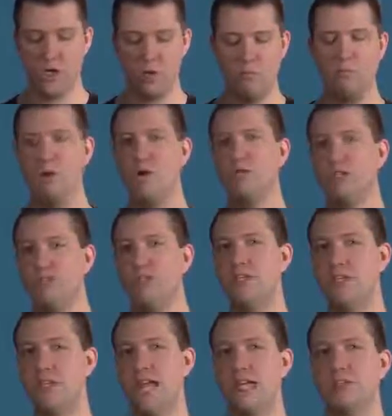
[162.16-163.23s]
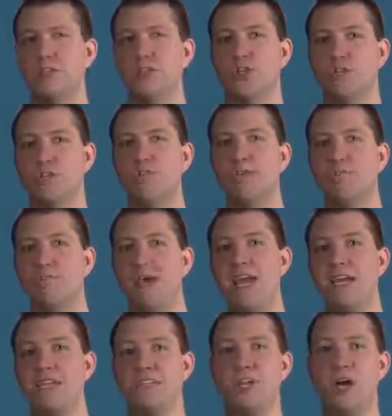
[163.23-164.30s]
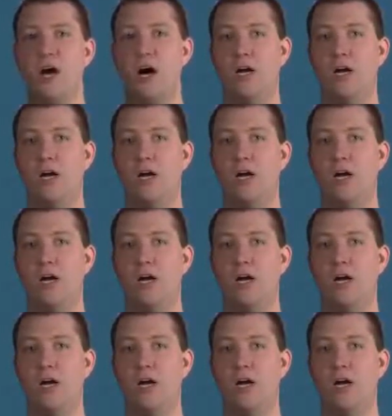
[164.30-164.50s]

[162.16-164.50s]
most of these lessons are really based